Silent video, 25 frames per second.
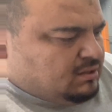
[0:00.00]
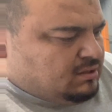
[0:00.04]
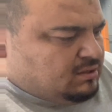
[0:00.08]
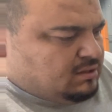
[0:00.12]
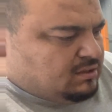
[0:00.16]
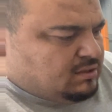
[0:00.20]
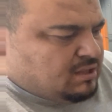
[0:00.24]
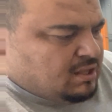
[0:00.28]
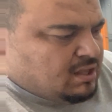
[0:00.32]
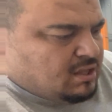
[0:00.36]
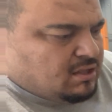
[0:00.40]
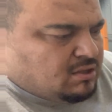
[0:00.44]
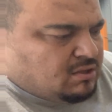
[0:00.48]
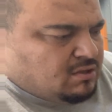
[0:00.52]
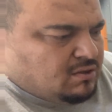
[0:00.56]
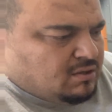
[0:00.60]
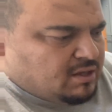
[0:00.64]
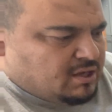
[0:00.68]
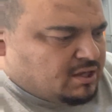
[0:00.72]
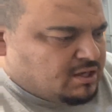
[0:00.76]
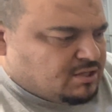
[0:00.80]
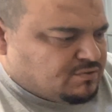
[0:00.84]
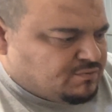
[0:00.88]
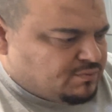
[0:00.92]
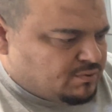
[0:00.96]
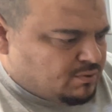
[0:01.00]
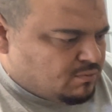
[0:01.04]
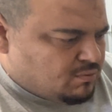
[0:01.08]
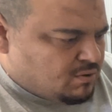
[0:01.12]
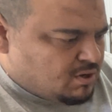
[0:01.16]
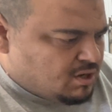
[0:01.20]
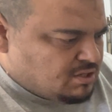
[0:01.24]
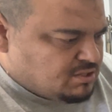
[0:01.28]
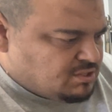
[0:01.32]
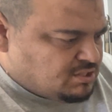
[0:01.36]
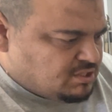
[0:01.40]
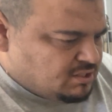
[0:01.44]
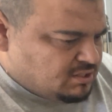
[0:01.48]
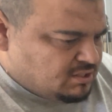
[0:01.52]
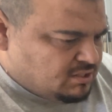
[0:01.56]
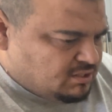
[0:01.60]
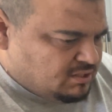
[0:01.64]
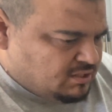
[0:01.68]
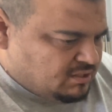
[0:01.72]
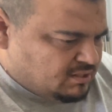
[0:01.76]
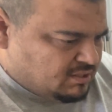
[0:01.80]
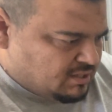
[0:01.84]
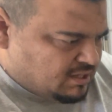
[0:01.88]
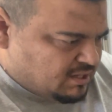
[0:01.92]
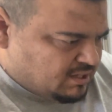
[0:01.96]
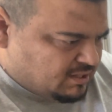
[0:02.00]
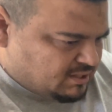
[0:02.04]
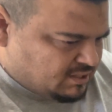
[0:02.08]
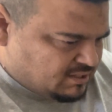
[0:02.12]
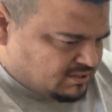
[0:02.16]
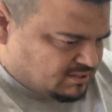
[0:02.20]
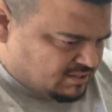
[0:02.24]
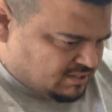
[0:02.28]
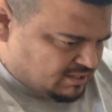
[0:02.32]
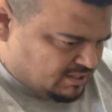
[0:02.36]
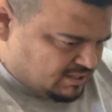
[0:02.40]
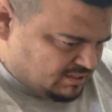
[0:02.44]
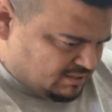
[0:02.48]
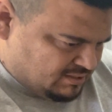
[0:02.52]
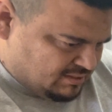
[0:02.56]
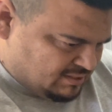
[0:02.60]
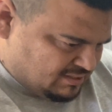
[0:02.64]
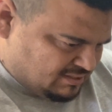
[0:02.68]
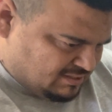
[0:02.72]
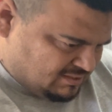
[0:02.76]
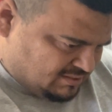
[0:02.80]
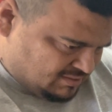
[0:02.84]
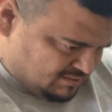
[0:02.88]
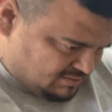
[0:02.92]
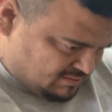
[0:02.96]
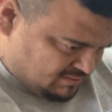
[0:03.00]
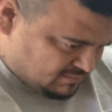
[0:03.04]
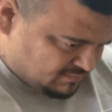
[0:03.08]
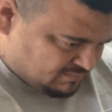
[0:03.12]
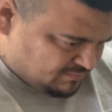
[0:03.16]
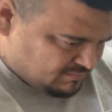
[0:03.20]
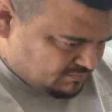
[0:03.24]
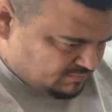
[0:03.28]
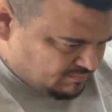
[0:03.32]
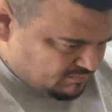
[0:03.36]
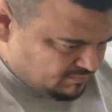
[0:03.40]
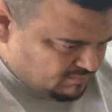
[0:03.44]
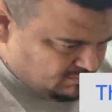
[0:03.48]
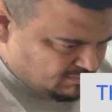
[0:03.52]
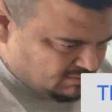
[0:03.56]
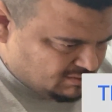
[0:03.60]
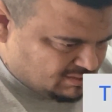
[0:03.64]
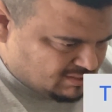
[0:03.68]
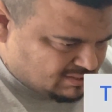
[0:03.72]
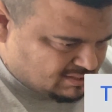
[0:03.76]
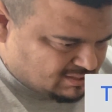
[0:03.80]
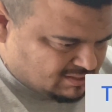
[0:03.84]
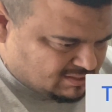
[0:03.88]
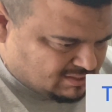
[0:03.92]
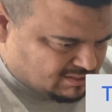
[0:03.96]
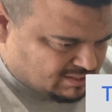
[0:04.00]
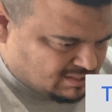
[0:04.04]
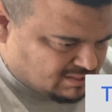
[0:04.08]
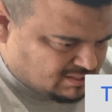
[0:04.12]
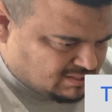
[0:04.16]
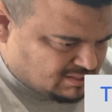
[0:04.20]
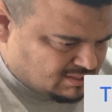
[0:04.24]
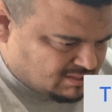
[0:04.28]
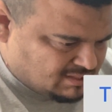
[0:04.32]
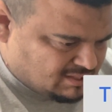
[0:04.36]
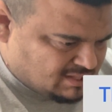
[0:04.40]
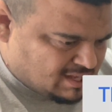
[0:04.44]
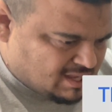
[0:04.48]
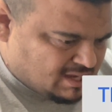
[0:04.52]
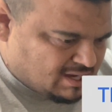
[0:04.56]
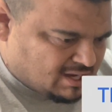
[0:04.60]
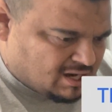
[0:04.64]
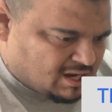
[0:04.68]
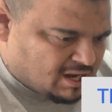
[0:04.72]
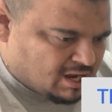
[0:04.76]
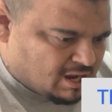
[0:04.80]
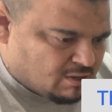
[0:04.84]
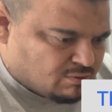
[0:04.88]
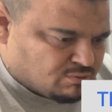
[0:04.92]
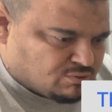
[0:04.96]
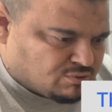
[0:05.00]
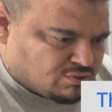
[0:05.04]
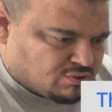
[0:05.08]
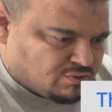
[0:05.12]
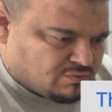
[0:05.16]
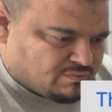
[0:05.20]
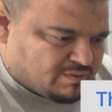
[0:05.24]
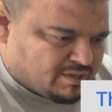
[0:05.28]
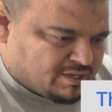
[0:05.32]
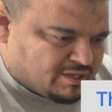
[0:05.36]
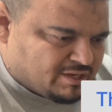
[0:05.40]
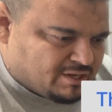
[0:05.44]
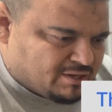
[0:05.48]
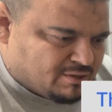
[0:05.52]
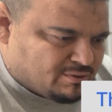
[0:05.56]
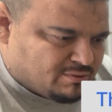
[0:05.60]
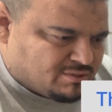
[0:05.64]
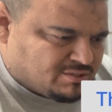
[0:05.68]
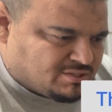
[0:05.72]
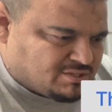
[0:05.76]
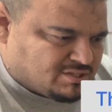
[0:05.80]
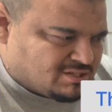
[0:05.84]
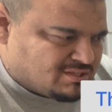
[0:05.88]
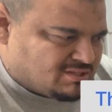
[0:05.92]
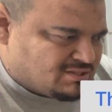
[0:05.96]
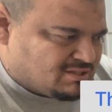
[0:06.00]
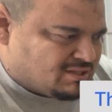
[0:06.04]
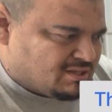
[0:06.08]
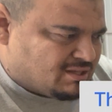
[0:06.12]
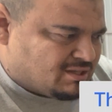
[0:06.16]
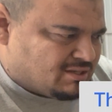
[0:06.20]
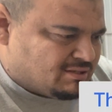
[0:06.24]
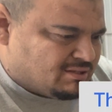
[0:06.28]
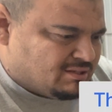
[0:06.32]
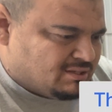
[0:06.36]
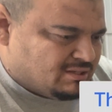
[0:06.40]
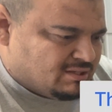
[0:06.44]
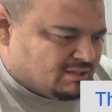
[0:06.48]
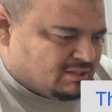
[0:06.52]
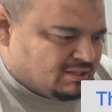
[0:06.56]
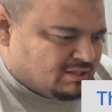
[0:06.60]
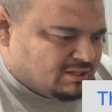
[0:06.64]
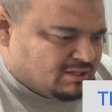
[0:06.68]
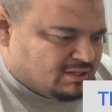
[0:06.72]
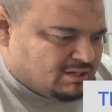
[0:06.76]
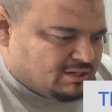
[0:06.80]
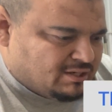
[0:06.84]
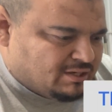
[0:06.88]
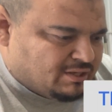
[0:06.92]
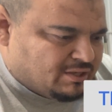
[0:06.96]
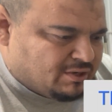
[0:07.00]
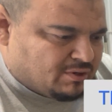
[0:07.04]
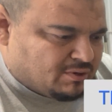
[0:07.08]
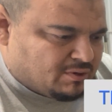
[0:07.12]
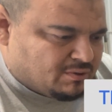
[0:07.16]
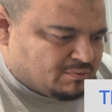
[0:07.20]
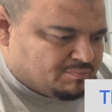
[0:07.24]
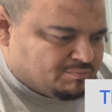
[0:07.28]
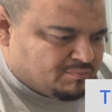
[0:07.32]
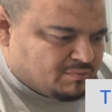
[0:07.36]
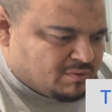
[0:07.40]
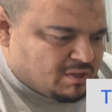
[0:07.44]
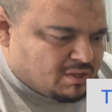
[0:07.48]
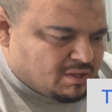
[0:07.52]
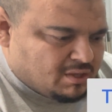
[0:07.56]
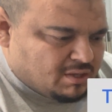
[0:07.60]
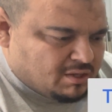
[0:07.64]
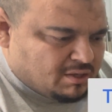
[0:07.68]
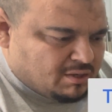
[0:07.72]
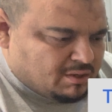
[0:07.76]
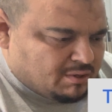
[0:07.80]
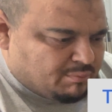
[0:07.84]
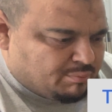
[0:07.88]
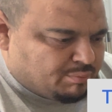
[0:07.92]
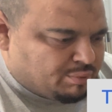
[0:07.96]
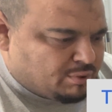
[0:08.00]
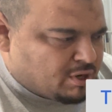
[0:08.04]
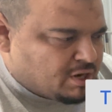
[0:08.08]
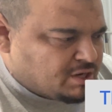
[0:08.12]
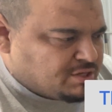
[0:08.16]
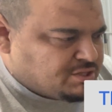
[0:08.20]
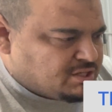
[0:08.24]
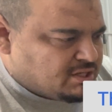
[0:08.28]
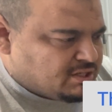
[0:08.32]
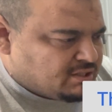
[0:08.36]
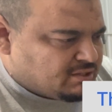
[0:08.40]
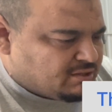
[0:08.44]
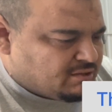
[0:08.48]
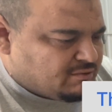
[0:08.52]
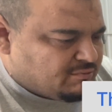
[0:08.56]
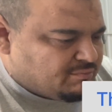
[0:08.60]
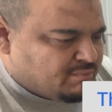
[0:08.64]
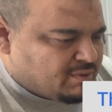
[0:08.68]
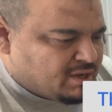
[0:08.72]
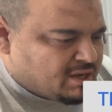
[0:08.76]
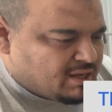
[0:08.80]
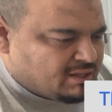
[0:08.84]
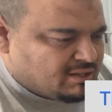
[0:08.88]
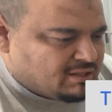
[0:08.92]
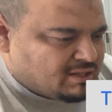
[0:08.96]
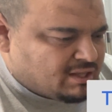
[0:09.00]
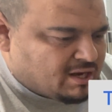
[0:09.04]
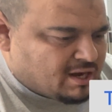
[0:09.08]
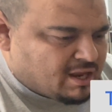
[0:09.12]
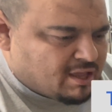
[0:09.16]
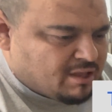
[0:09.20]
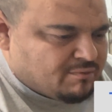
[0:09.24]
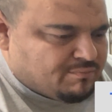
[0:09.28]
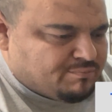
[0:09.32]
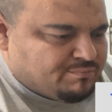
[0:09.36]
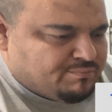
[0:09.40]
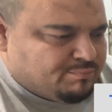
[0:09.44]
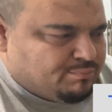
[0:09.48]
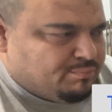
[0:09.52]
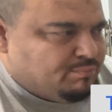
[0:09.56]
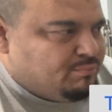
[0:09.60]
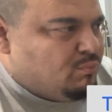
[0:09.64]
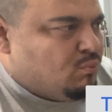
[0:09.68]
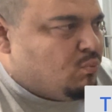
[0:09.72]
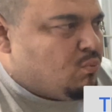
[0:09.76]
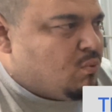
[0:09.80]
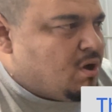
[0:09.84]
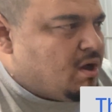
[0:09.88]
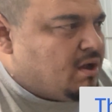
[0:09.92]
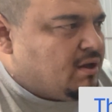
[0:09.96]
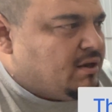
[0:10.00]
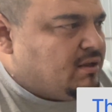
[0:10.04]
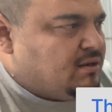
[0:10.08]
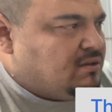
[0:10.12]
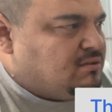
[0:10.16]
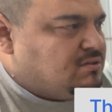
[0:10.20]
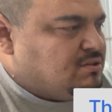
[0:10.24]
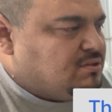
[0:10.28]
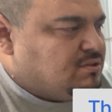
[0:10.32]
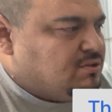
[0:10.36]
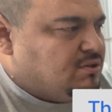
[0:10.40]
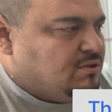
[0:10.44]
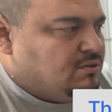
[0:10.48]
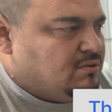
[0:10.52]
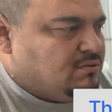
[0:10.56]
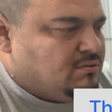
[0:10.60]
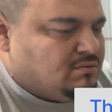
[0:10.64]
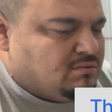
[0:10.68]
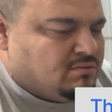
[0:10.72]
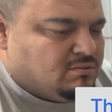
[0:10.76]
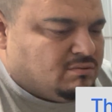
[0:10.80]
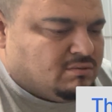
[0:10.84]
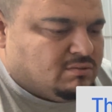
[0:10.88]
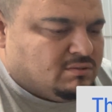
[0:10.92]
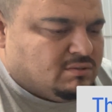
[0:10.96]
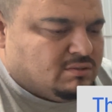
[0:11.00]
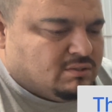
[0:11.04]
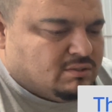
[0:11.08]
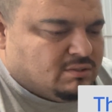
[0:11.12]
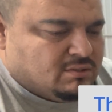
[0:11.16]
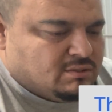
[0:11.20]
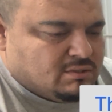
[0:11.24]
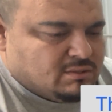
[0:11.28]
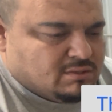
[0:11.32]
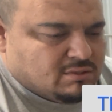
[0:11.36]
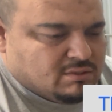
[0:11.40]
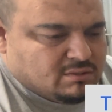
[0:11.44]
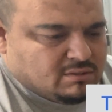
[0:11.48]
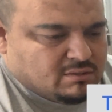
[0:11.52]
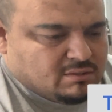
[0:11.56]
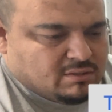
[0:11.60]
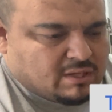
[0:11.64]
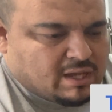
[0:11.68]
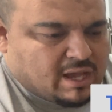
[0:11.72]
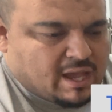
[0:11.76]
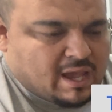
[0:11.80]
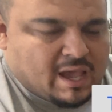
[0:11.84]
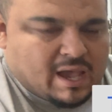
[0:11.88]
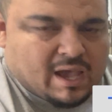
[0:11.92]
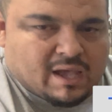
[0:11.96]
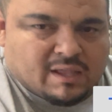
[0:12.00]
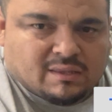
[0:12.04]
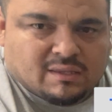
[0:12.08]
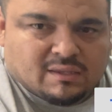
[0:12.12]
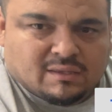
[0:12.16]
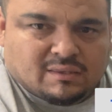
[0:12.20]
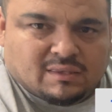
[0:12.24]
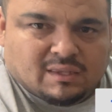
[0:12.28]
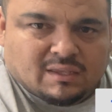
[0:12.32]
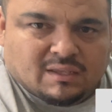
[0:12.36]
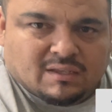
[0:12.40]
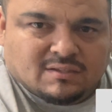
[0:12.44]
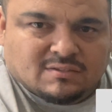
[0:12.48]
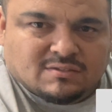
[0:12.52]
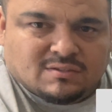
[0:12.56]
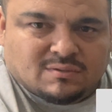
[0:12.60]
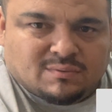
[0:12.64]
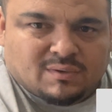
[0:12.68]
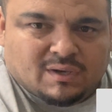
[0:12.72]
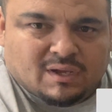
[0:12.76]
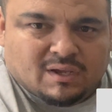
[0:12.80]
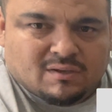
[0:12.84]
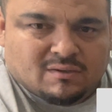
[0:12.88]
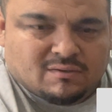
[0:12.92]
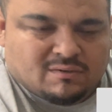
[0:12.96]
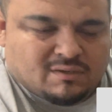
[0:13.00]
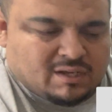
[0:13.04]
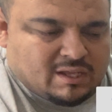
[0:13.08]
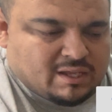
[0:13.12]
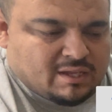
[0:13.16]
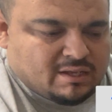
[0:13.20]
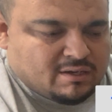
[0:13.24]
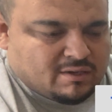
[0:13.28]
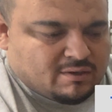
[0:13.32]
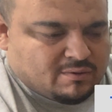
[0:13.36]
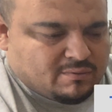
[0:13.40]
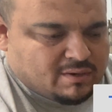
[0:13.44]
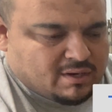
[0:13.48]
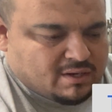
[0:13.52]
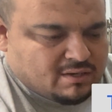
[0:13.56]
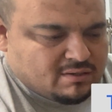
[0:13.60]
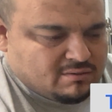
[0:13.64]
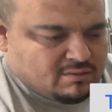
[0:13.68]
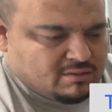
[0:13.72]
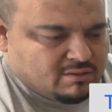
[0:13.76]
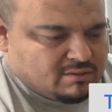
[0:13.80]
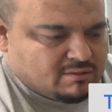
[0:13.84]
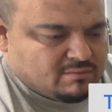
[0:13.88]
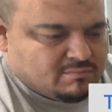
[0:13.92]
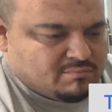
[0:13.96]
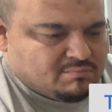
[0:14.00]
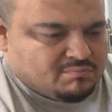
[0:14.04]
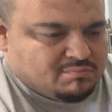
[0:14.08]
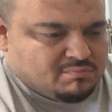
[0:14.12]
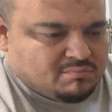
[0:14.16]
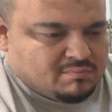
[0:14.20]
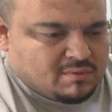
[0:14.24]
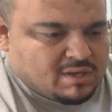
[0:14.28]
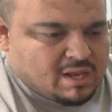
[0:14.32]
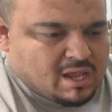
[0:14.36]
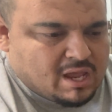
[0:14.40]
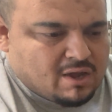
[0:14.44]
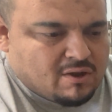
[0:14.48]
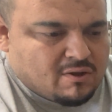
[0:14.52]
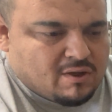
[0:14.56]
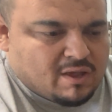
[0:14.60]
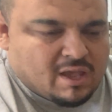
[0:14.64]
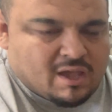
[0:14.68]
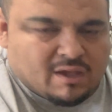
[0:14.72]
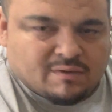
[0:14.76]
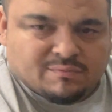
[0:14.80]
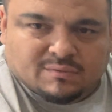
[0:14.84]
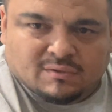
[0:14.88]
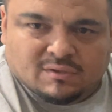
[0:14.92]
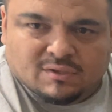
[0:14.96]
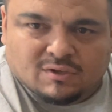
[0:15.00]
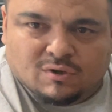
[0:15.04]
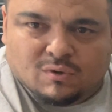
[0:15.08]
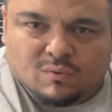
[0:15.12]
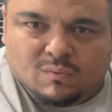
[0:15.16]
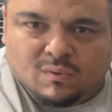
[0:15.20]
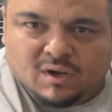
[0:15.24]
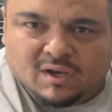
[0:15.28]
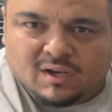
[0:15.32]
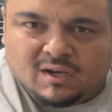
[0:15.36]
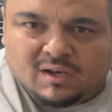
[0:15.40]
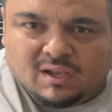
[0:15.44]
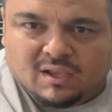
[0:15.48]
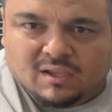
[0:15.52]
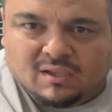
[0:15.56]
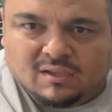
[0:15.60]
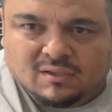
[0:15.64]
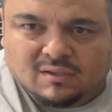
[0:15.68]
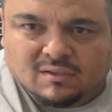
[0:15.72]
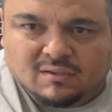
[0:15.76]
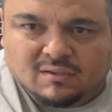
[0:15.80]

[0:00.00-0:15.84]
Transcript: Thank you guys for watching, and like I said, this is not a how-to video. It's just a little project of mine that I wanted to do. I had the things laying around, and now I have a little work light.